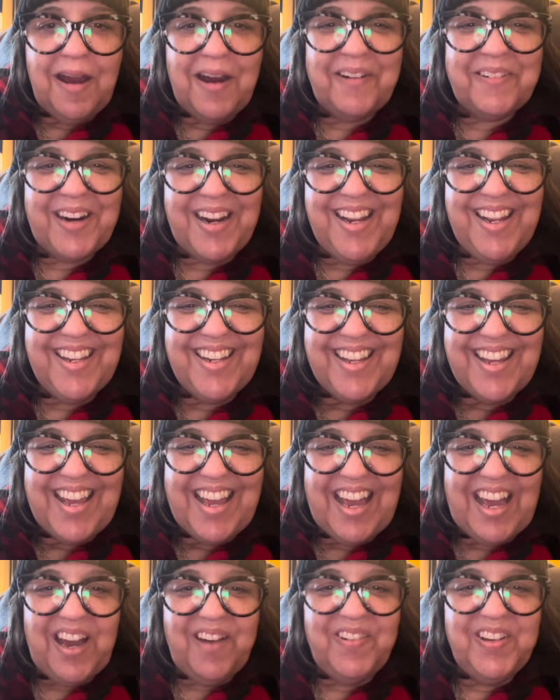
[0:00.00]
All right,
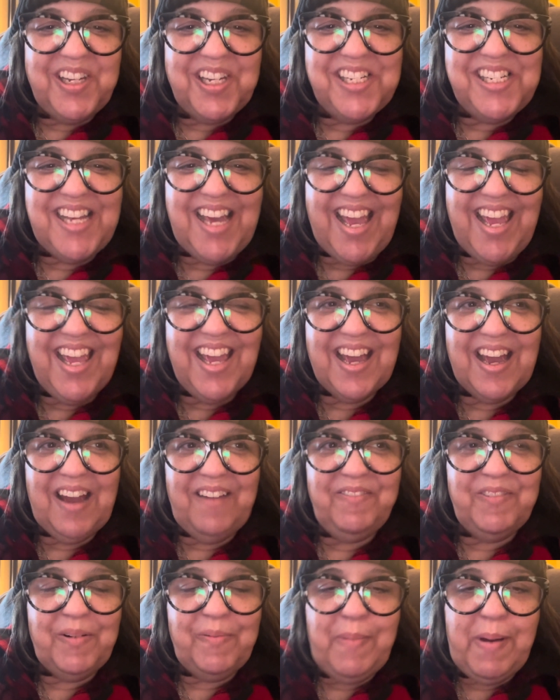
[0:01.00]
have a good day.
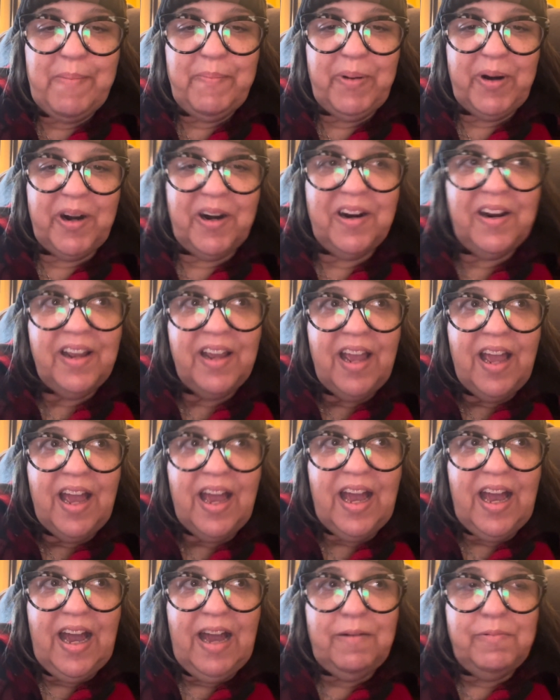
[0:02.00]
And remember,
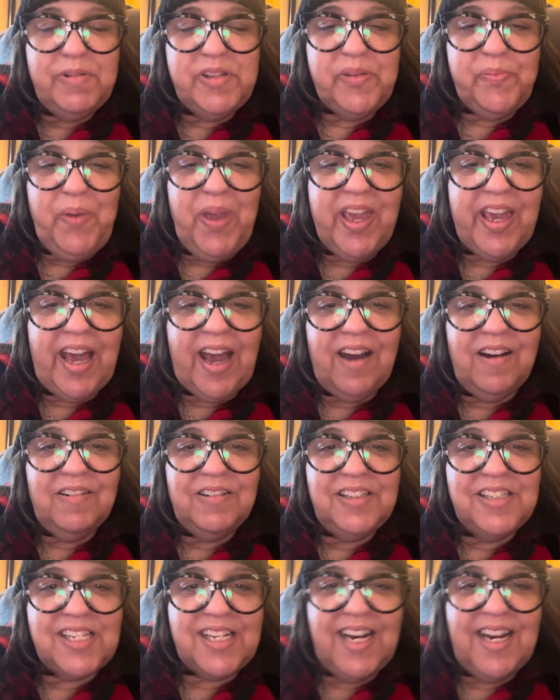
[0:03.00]
speak
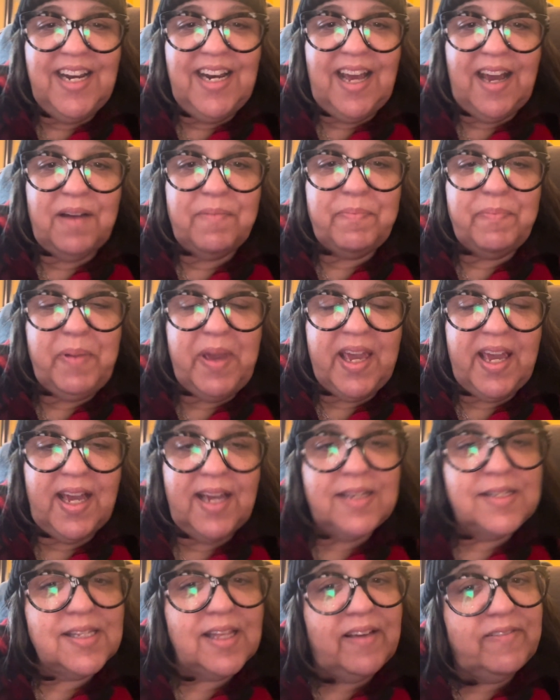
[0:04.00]
out, stand up,
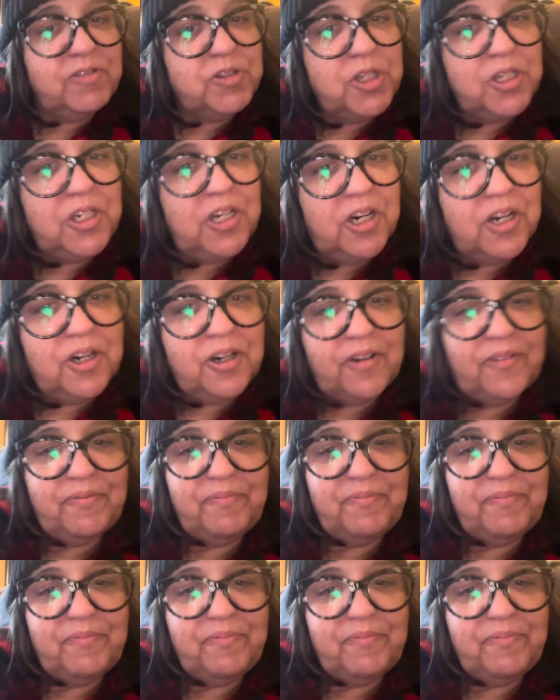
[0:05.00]
because love shouldn't hurt.